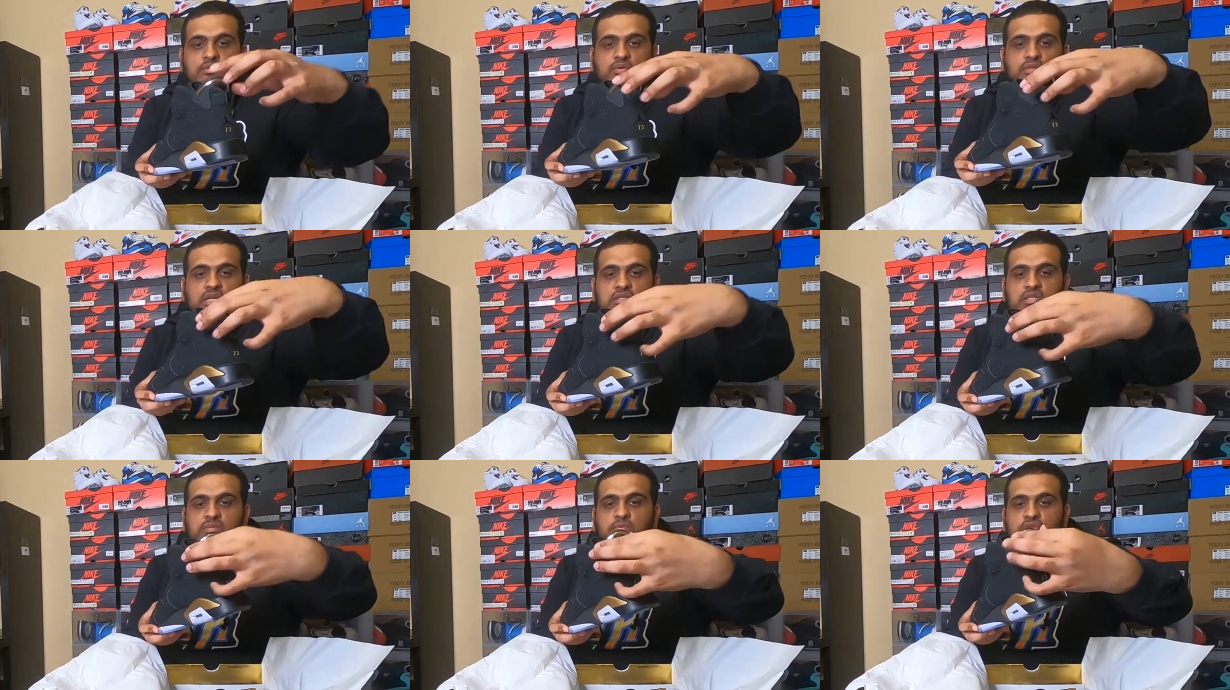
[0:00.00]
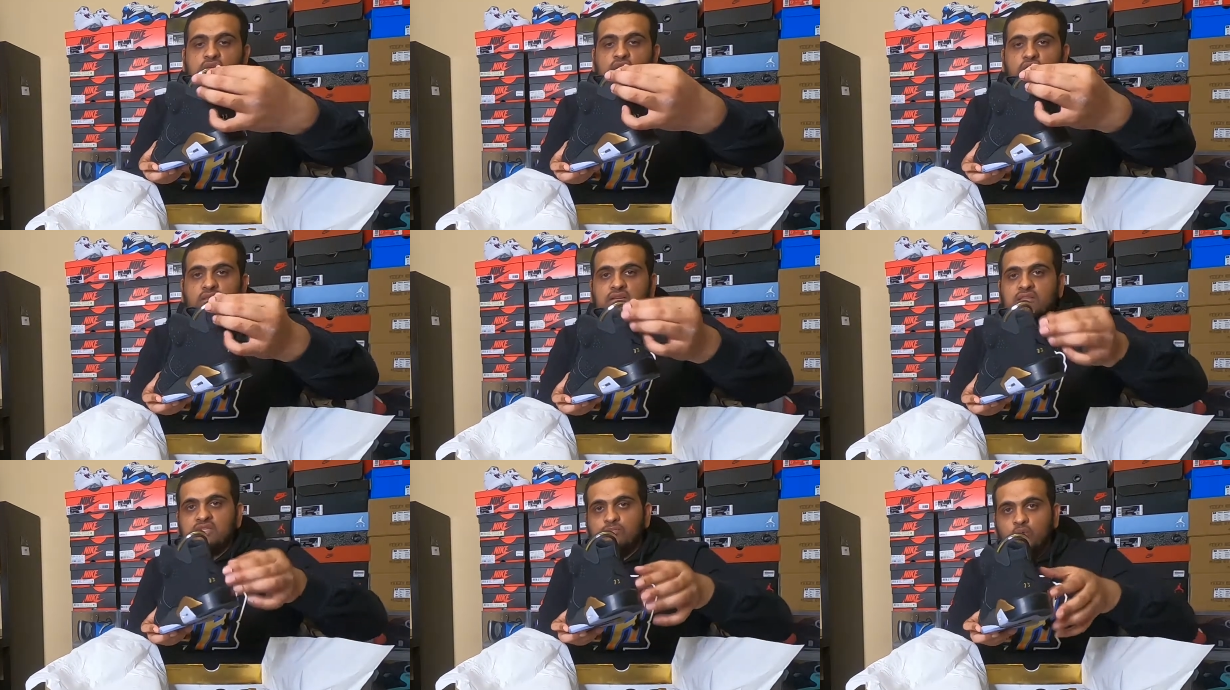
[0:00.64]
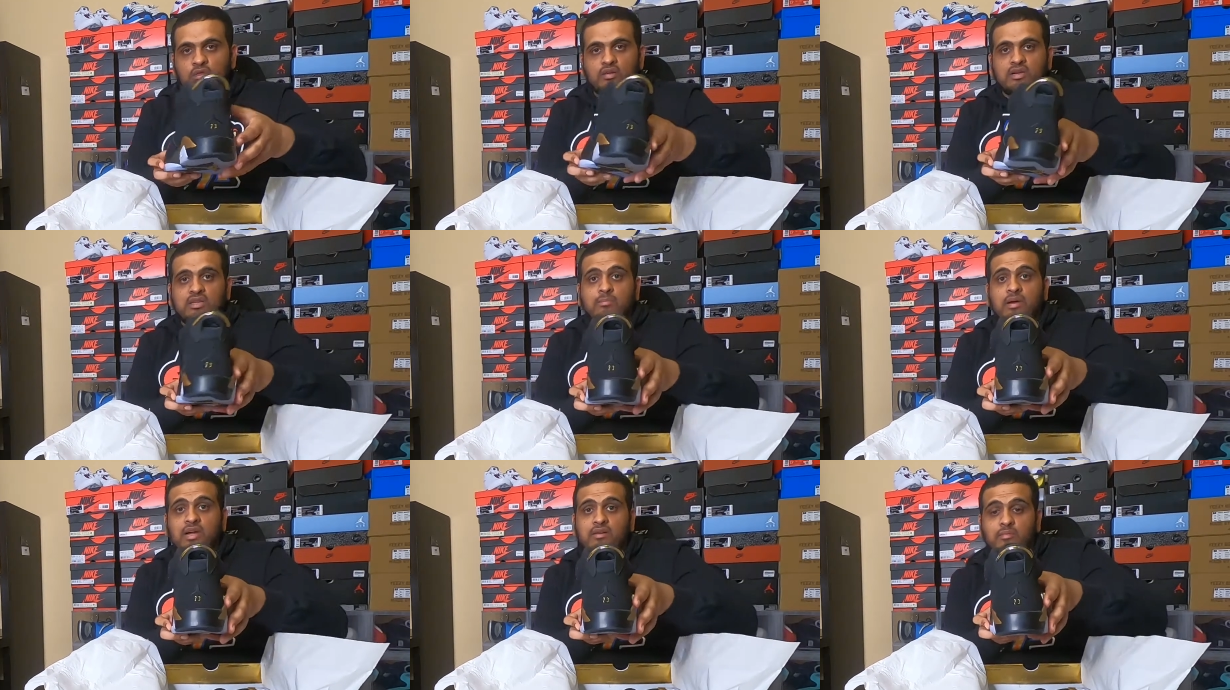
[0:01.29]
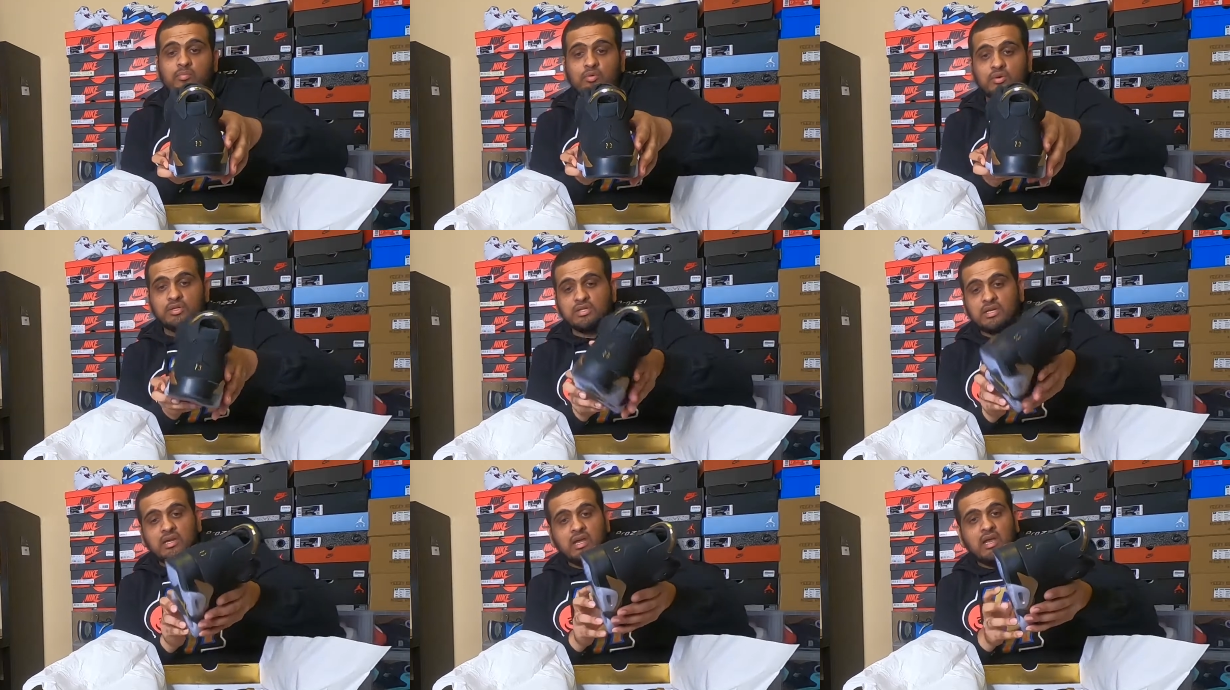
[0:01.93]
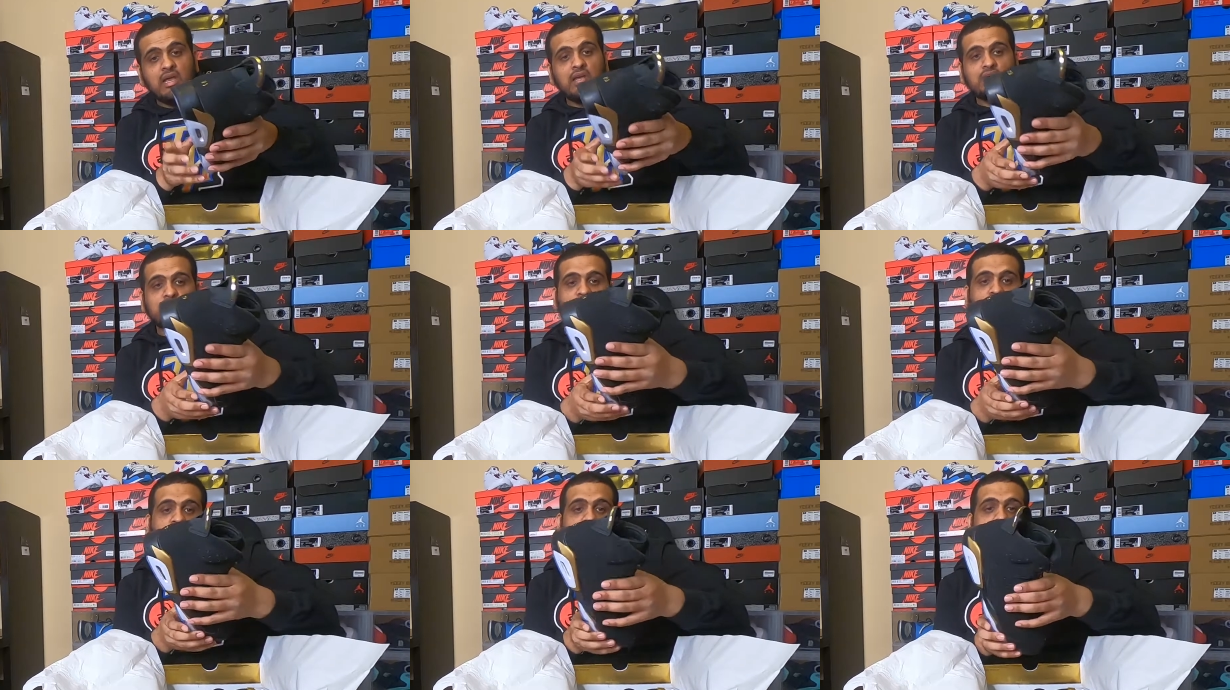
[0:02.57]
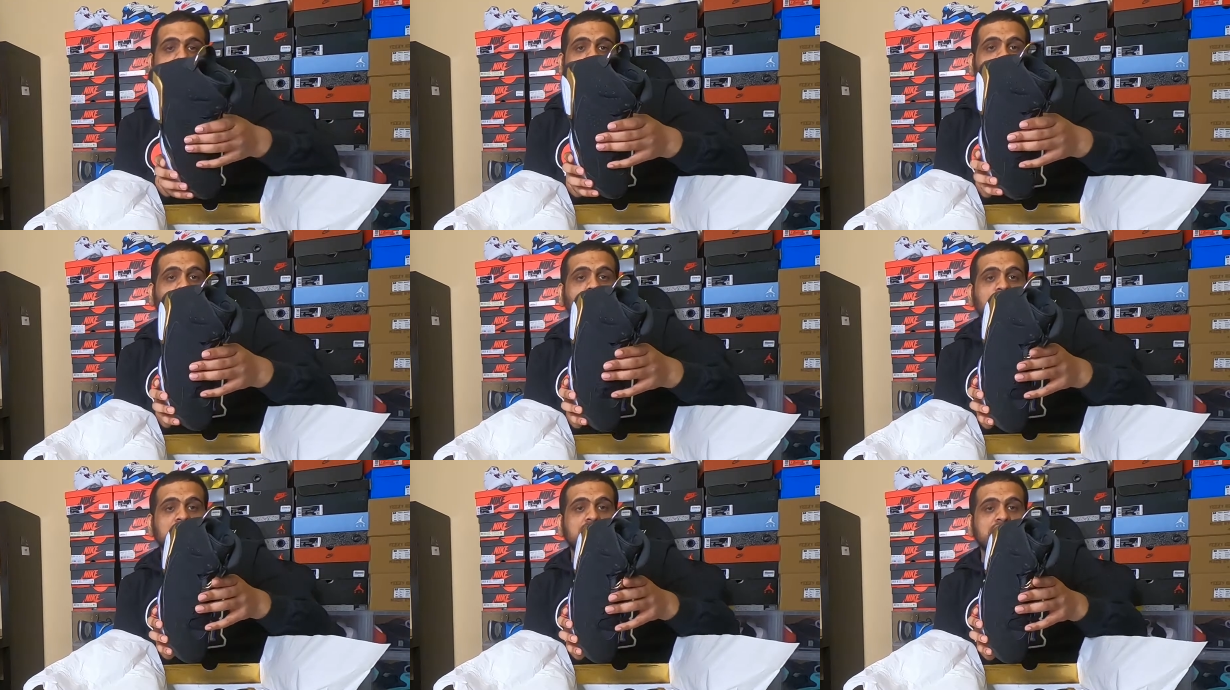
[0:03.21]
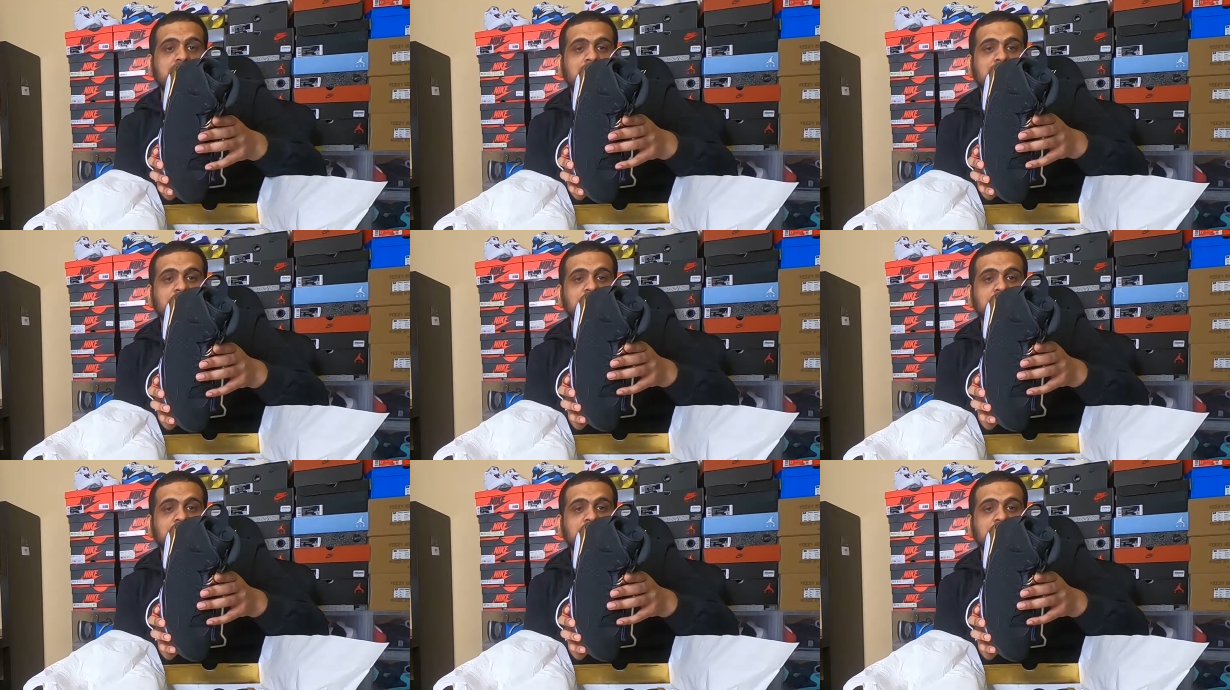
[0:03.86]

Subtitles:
So it's actually supposed to look like the spoiler at the back of a Porsche. So for anybody who wants to say that